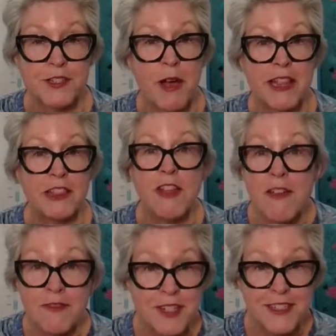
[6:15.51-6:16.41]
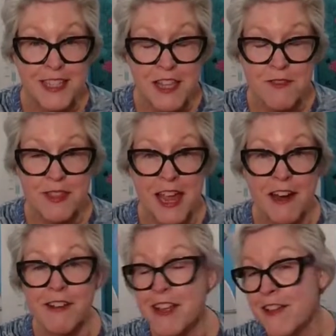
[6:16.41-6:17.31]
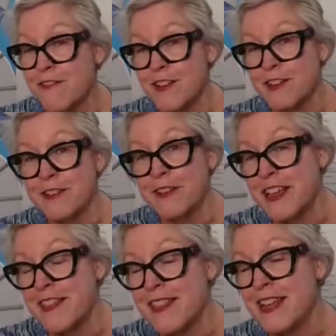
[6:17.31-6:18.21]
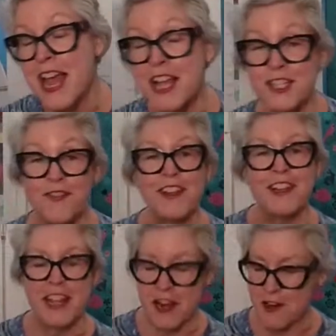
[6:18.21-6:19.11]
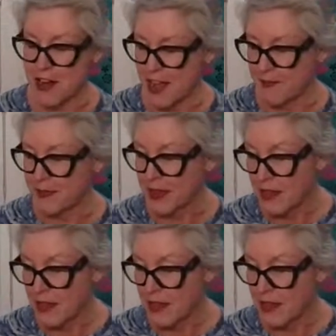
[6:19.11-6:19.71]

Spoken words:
So I'd love to see you there if you're in the Nashville area.